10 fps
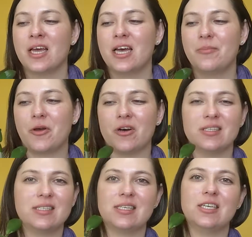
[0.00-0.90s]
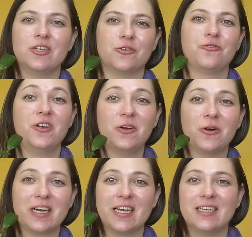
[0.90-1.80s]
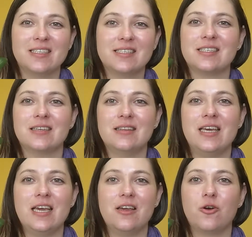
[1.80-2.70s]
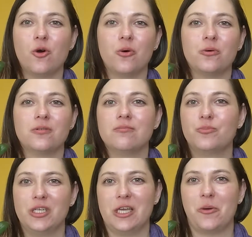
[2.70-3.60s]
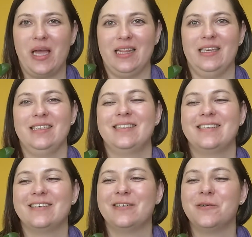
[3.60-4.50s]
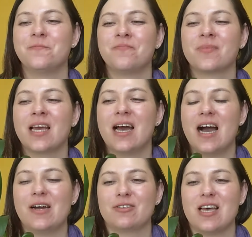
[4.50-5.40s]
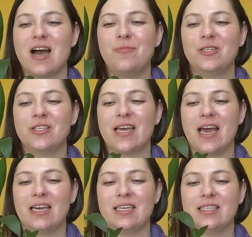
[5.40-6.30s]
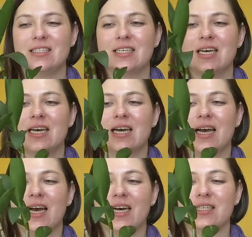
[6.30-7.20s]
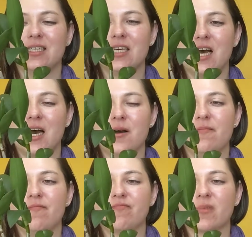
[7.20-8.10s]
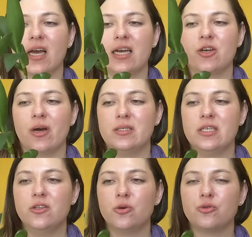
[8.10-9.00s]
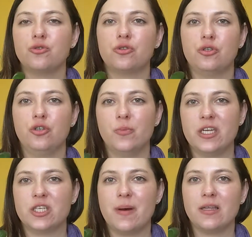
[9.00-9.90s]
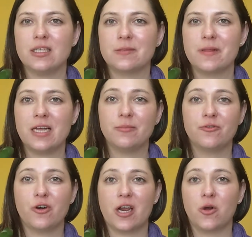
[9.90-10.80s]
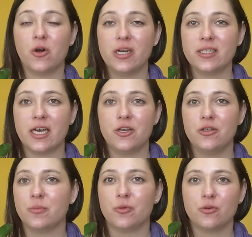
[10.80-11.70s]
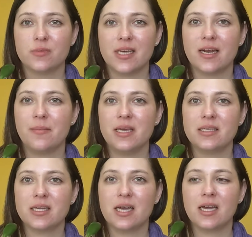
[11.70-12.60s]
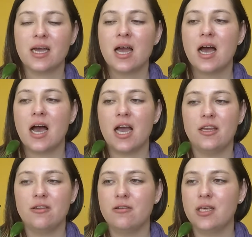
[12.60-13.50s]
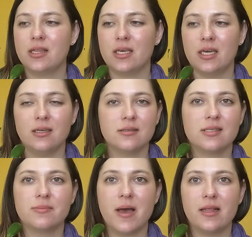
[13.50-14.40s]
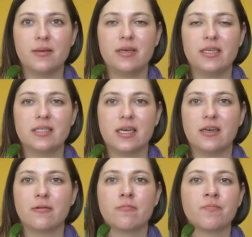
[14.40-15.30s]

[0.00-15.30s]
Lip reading: because free orchids, they go pretty quickly, so I was happy to get it. And I didn't know too much about this plant before I got it. I knew the blooms are amazing, I knew that they smell amazing,